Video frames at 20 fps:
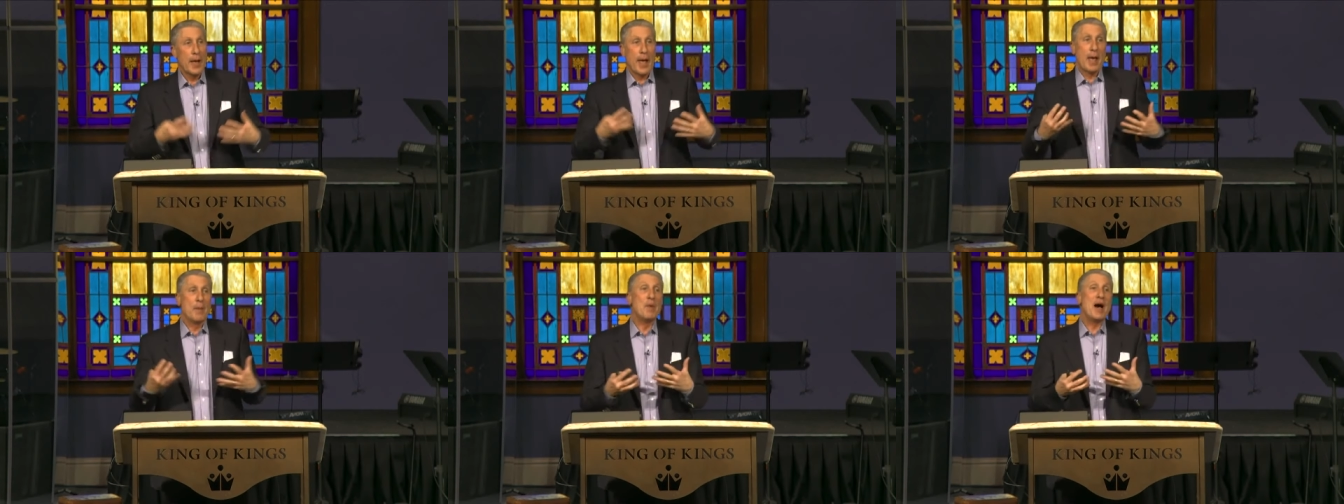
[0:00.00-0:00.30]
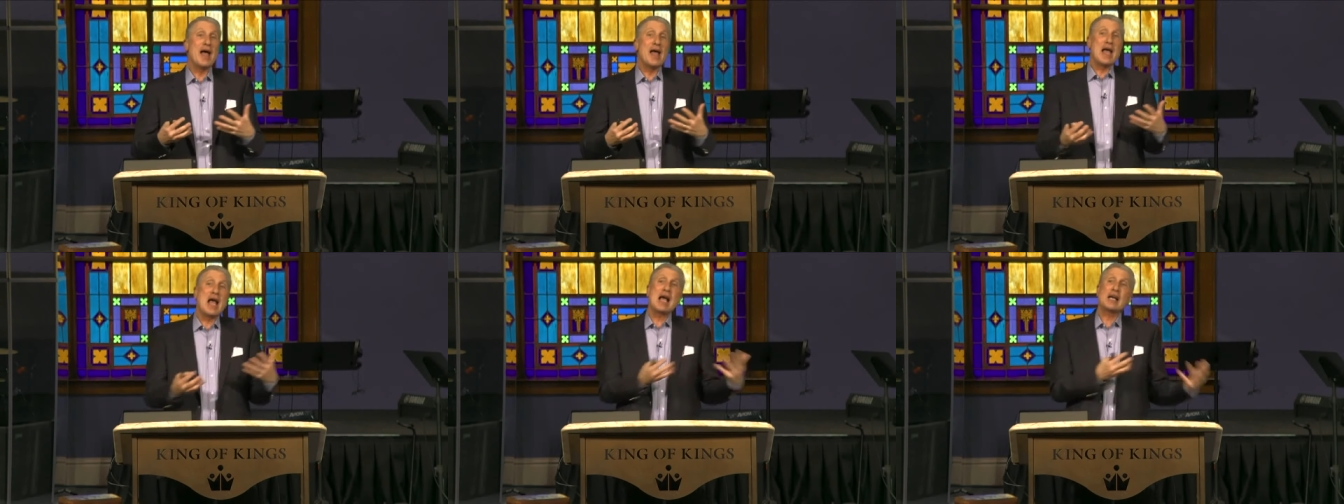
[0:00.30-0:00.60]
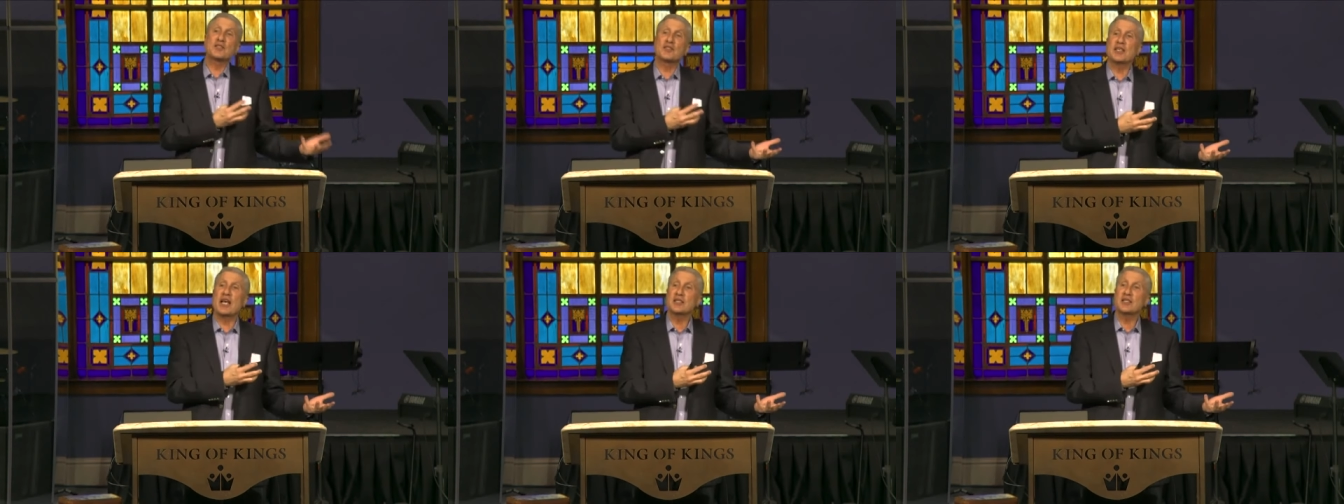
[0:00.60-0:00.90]
Am I
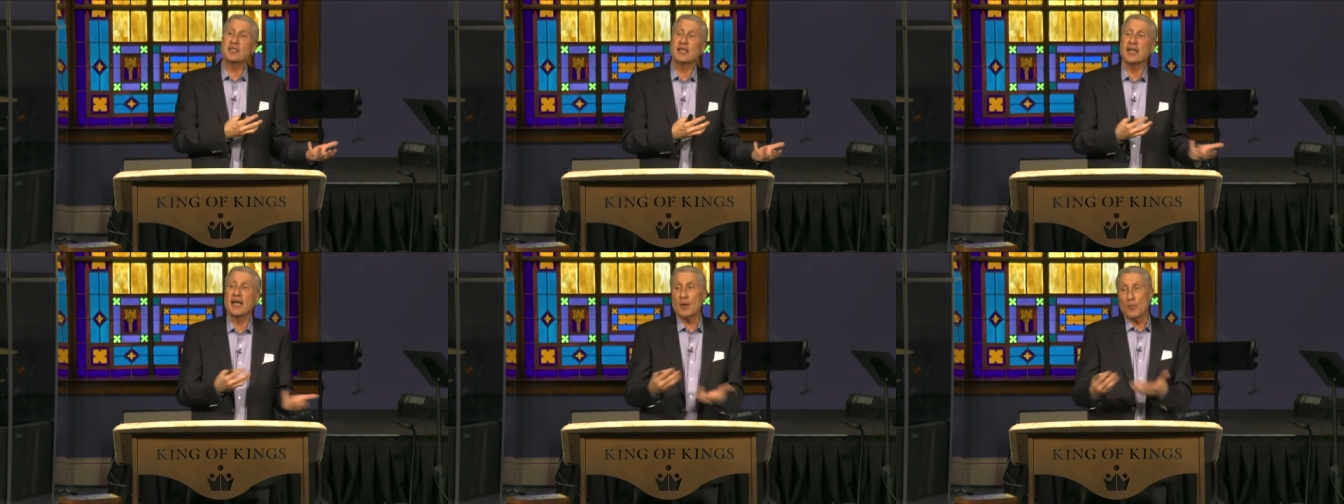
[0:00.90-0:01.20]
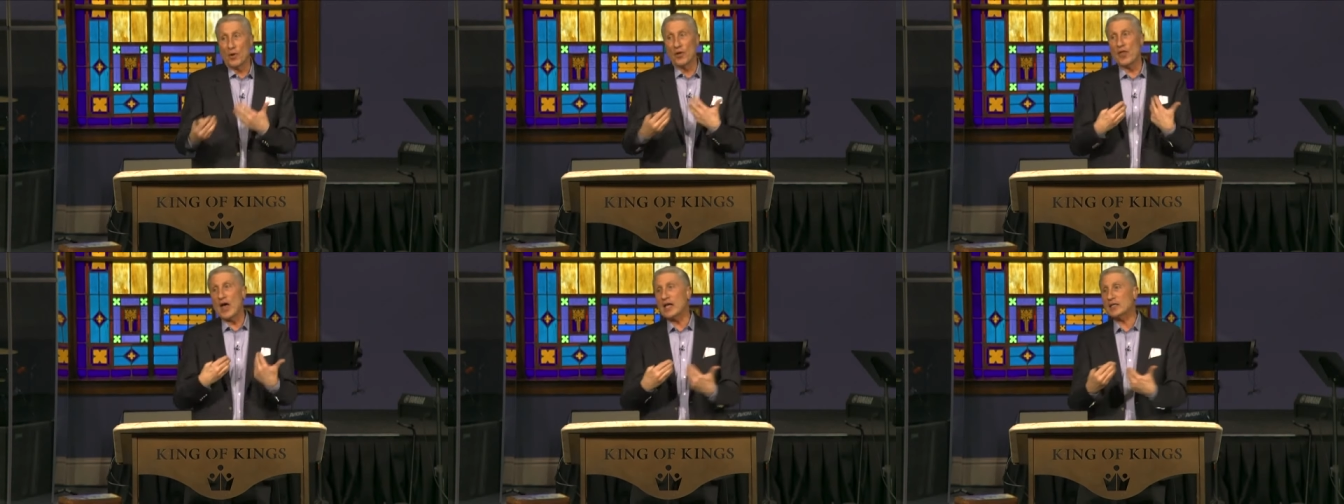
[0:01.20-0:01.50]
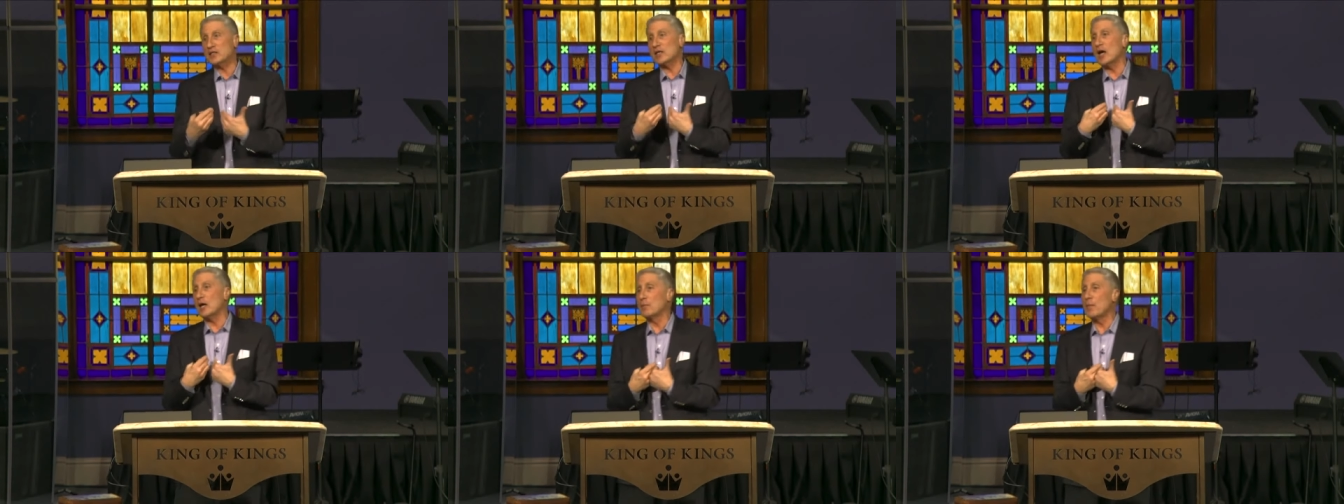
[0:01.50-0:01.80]
accessing it? Well,
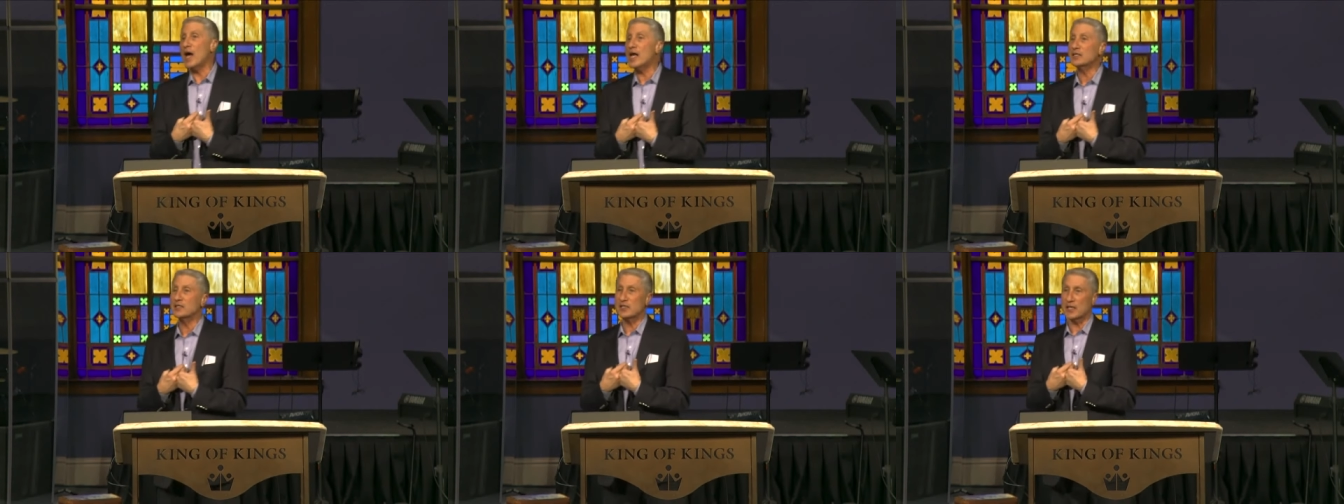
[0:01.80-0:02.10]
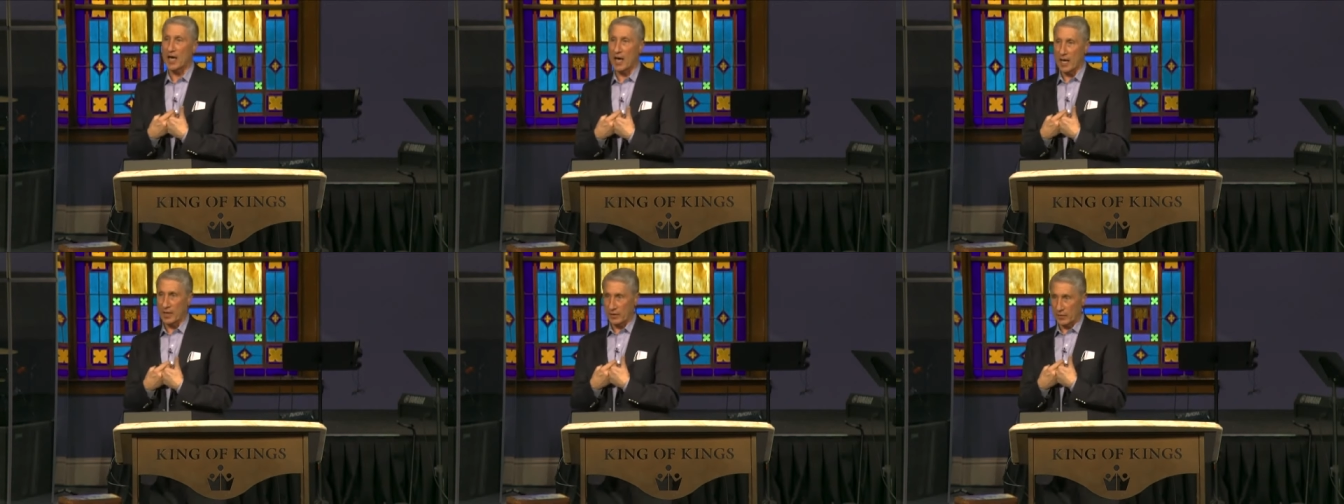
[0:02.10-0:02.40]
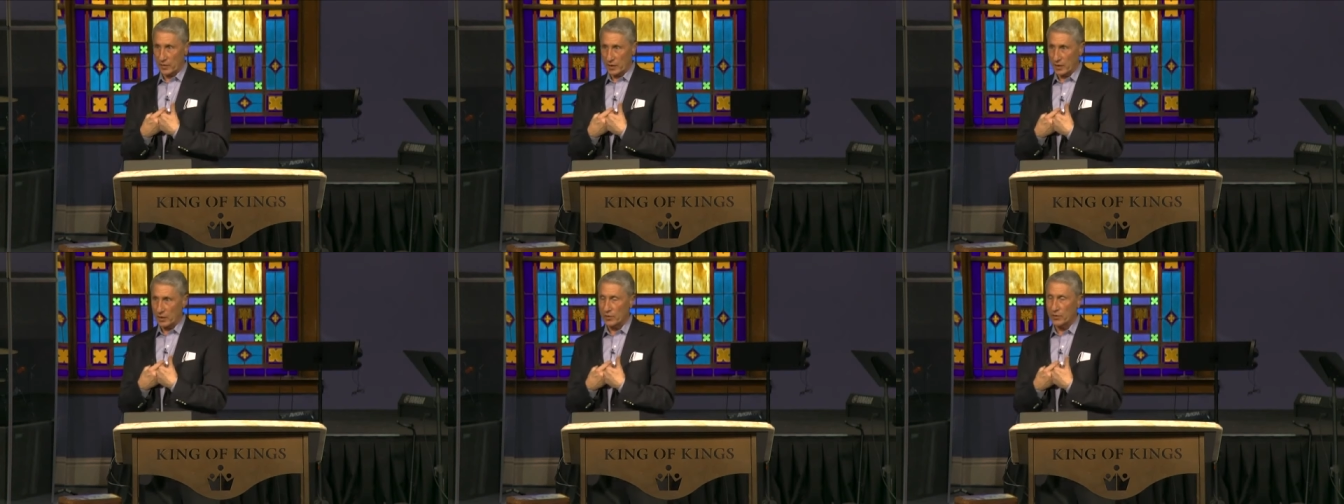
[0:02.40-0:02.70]
that's on my side
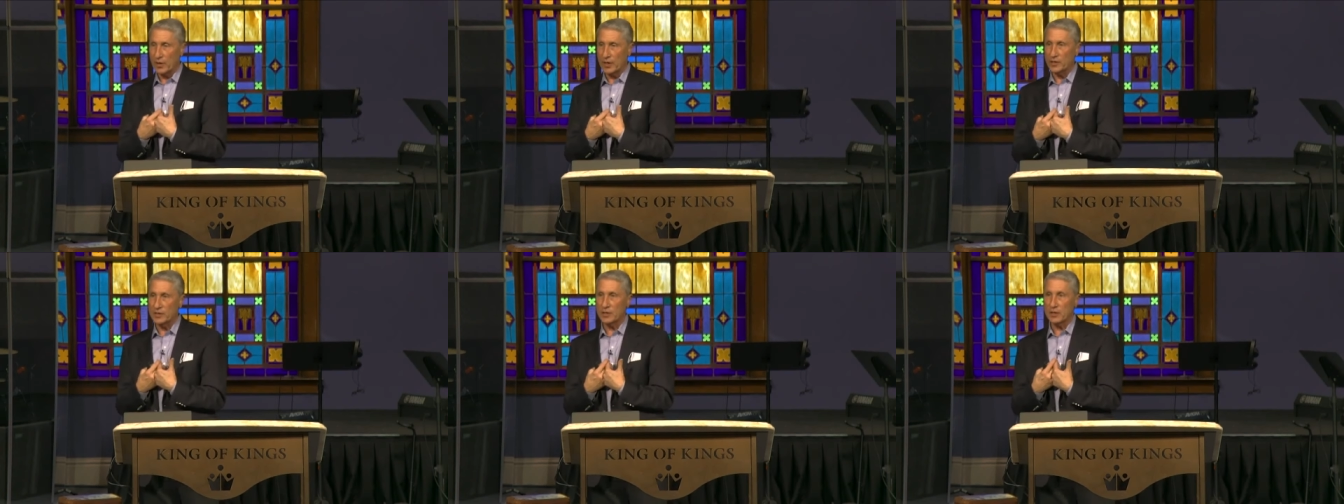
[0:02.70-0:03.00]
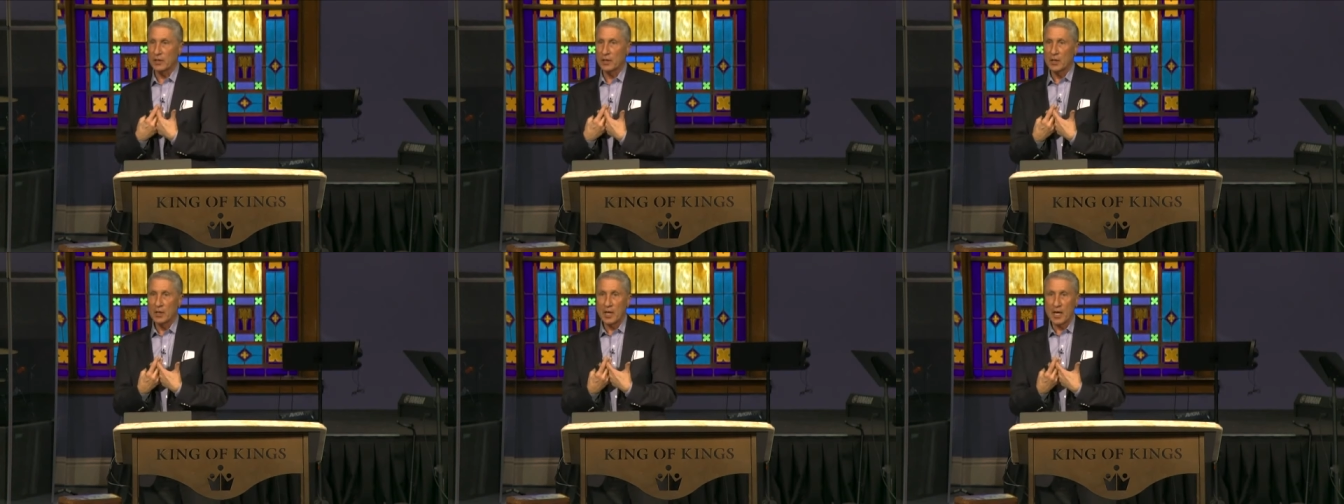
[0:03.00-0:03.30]
of the equation.